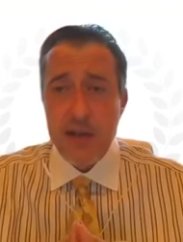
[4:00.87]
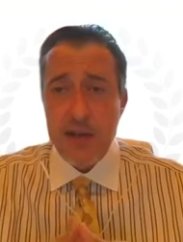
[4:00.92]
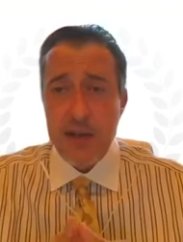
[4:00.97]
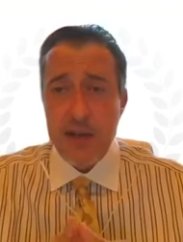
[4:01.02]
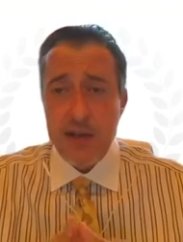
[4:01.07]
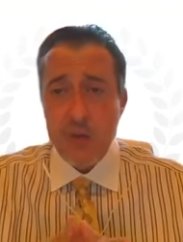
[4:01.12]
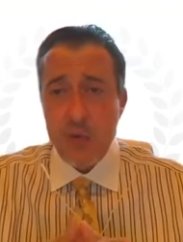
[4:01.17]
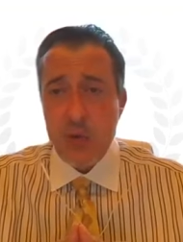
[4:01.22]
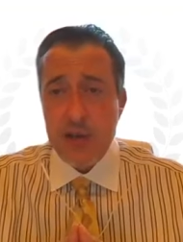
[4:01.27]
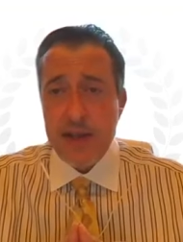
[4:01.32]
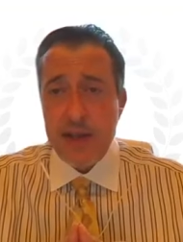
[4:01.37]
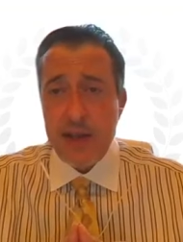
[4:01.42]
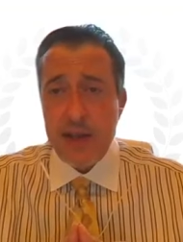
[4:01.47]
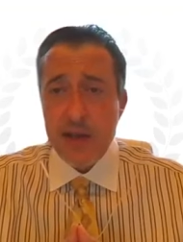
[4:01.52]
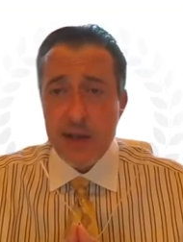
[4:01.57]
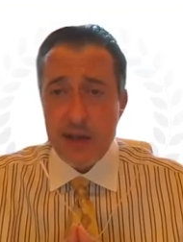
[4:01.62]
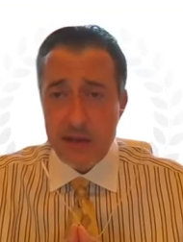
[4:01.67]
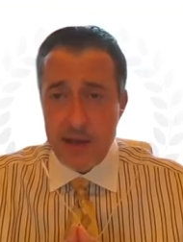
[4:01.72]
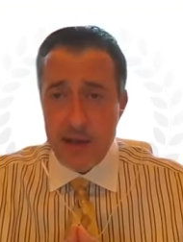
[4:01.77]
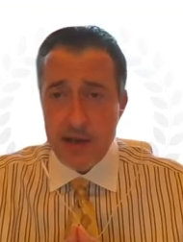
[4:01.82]
in the way they
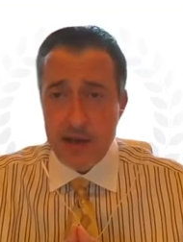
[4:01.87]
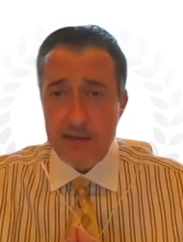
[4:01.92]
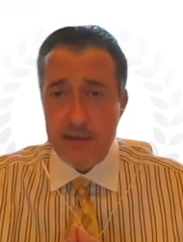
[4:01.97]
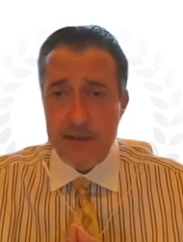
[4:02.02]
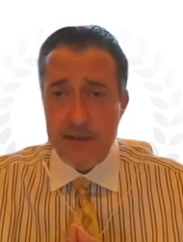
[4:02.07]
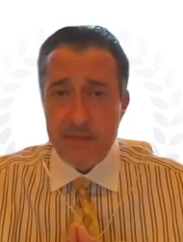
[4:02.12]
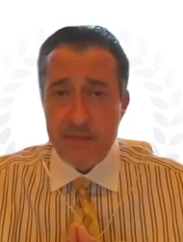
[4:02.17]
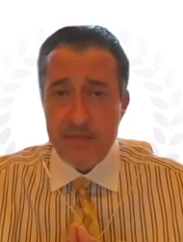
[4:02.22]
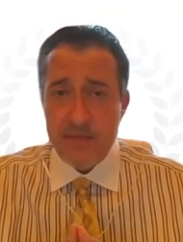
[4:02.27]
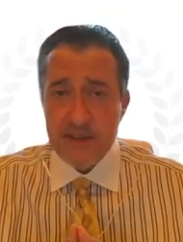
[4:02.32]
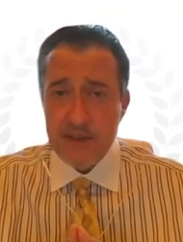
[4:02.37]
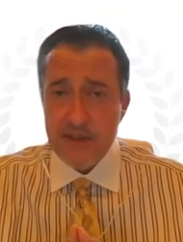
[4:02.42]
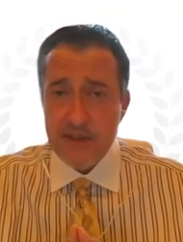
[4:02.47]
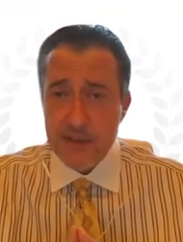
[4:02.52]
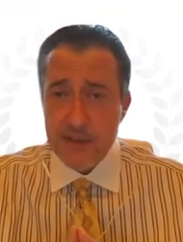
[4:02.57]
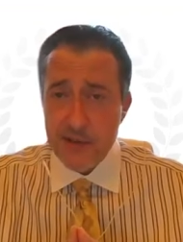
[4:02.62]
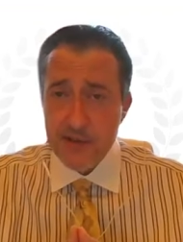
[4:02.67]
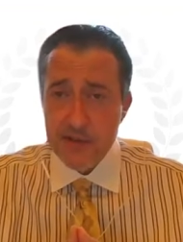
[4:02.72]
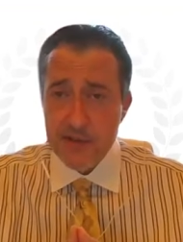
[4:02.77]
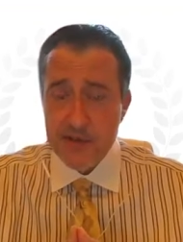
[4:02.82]
conduct their
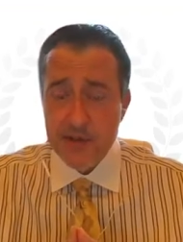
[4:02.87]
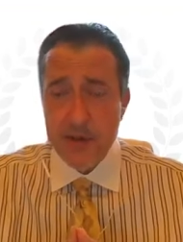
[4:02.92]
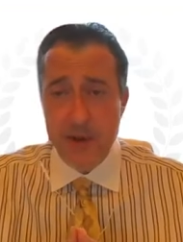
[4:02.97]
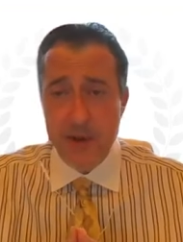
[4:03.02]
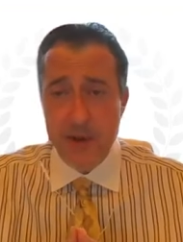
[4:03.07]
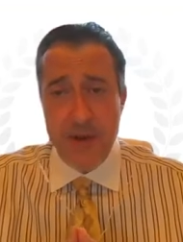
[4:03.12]
businesses.